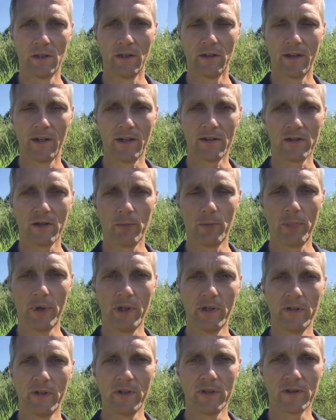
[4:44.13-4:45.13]
There's
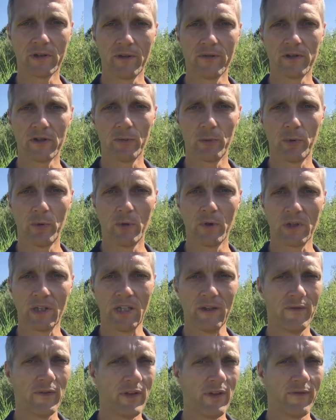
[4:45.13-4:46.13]
abundance of support.
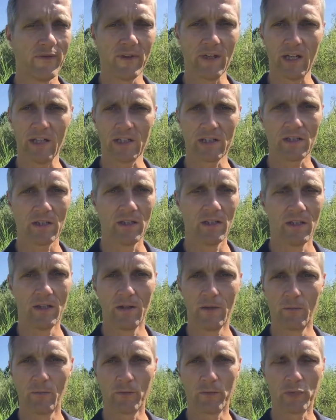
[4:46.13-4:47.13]
Even if there's
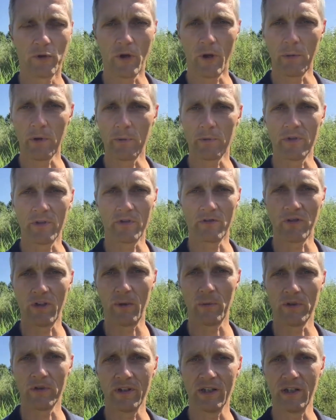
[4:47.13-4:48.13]
problems and
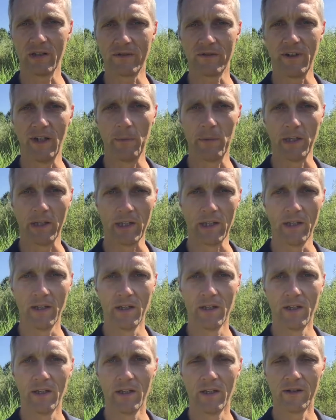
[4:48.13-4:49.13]
troubles in your family,
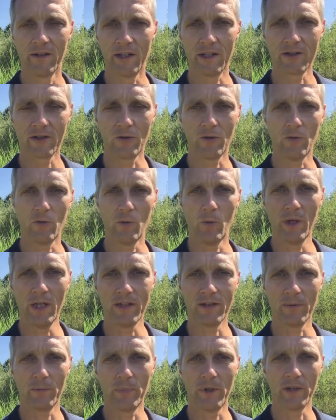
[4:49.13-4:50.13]
there's
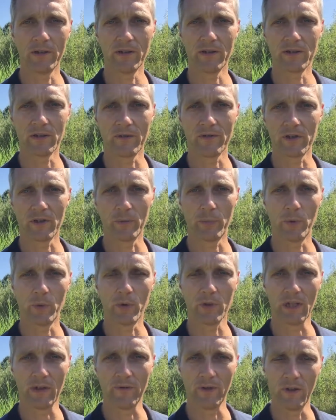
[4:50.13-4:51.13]
always abundance of
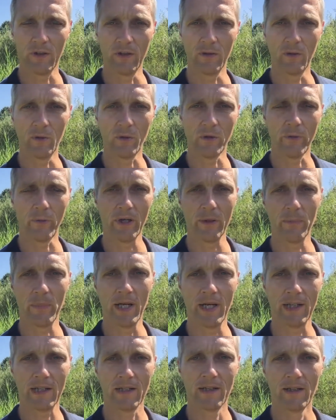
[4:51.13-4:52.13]
support if you go all the way
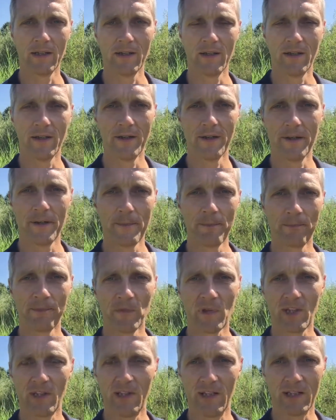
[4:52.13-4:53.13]
back,
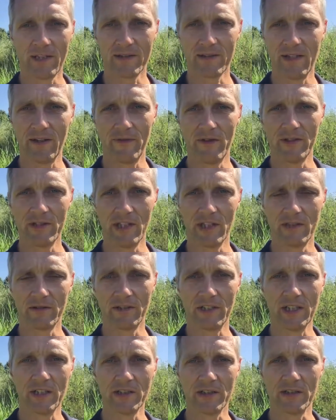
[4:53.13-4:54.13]
like seven
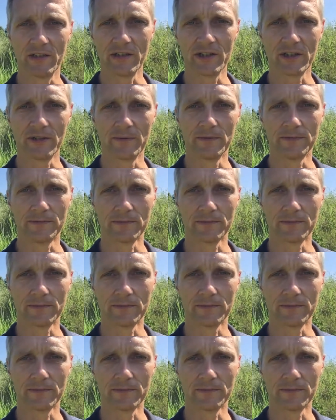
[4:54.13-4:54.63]
generations.